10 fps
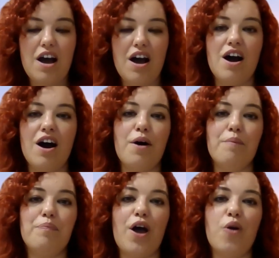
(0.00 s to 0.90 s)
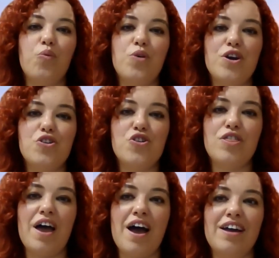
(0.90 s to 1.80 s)
I wish
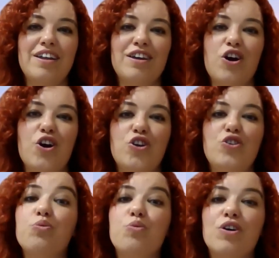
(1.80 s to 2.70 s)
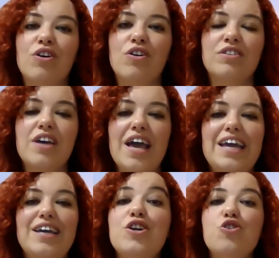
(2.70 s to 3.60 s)
that in our new world,
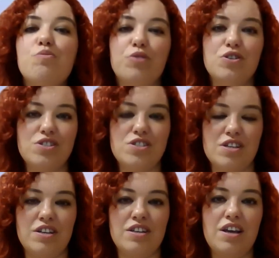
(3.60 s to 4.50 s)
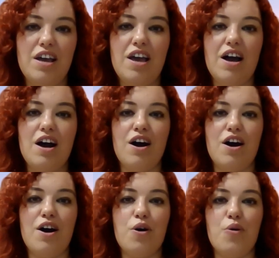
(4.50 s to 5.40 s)
each person
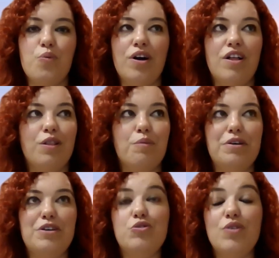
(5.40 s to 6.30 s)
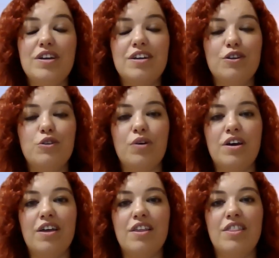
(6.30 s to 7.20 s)
will be treated
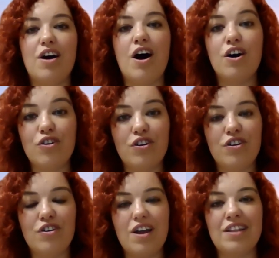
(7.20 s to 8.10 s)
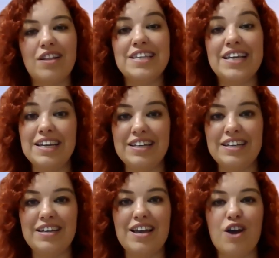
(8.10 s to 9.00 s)
with honor and
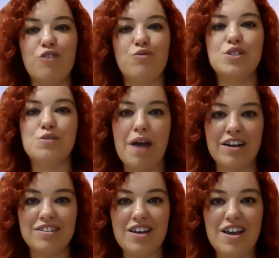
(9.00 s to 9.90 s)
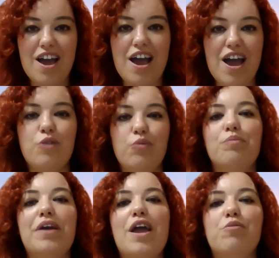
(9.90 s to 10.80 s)
dignity and respect, and
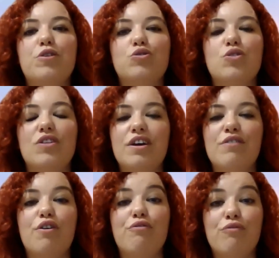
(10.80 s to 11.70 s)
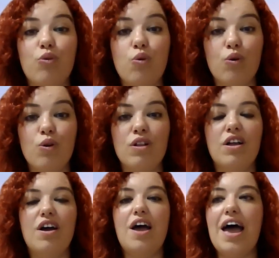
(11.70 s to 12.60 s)
will be able to live a full,
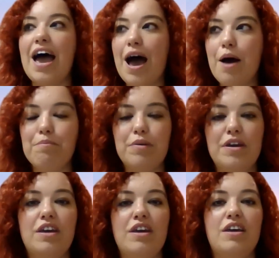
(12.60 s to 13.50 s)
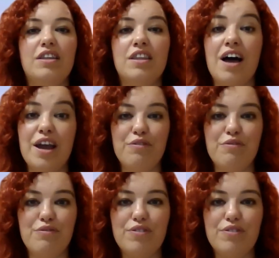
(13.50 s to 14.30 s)
happy life,